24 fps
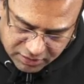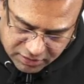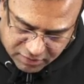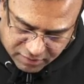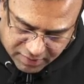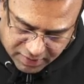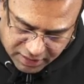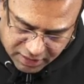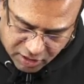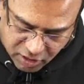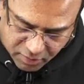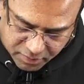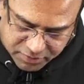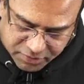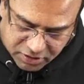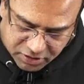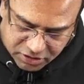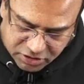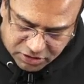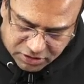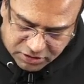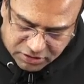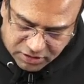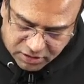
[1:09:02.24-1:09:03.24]
this is where the
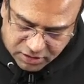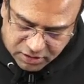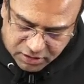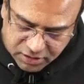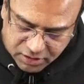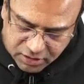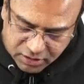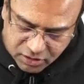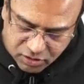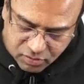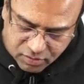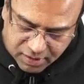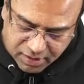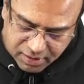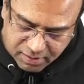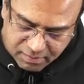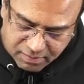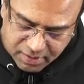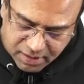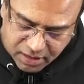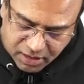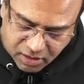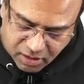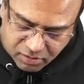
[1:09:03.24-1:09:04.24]
obstruction is occurring you can
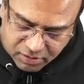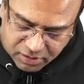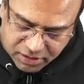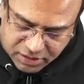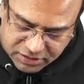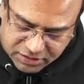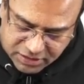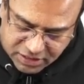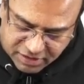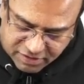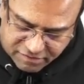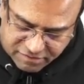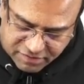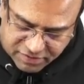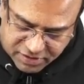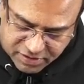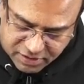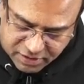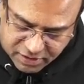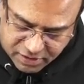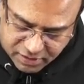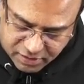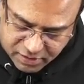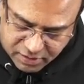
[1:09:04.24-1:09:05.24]
make out this is left
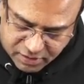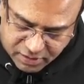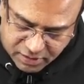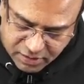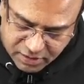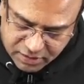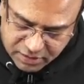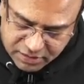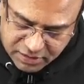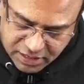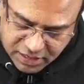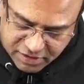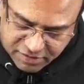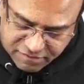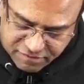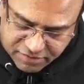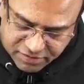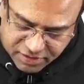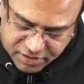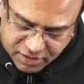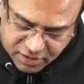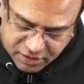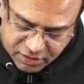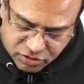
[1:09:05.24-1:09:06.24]
ventricle the left
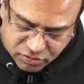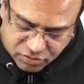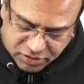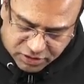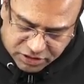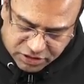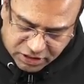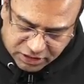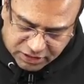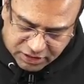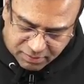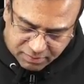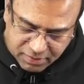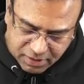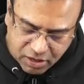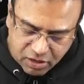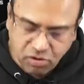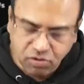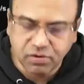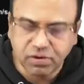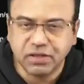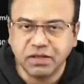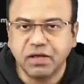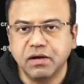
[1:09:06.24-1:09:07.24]
ventricle should eject the blood
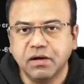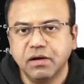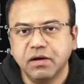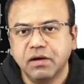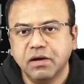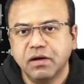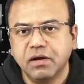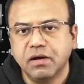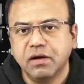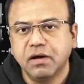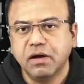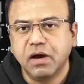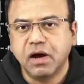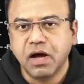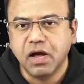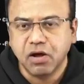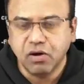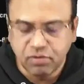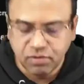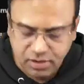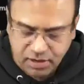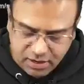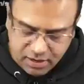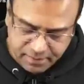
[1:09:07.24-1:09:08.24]
out in the
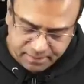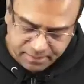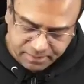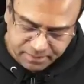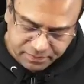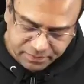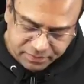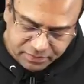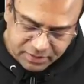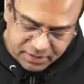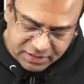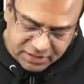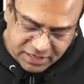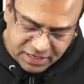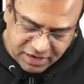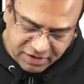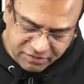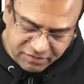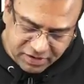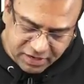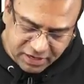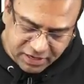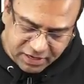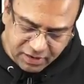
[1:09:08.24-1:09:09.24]
aorta this
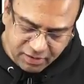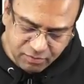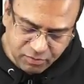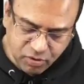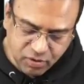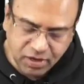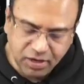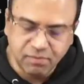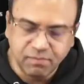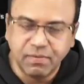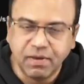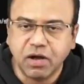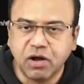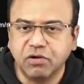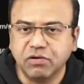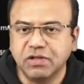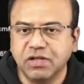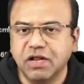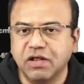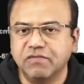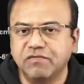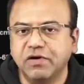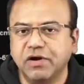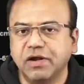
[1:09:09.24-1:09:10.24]
left atrium, you can make out the
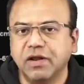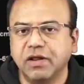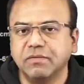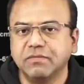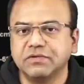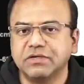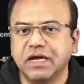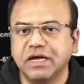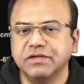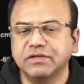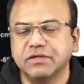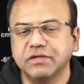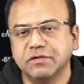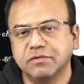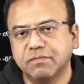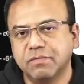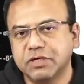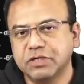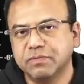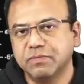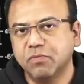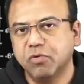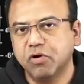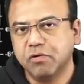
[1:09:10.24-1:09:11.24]
left atrium size is
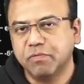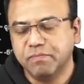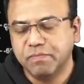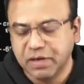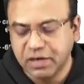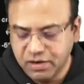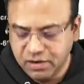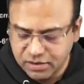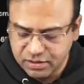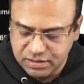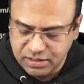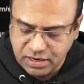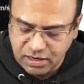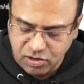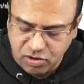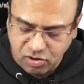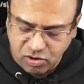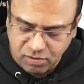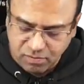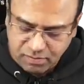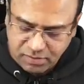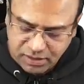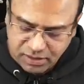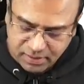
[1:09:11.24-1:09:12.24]
much more bigger than
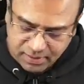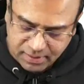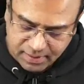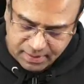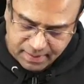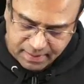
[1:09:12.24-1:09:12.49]
normal.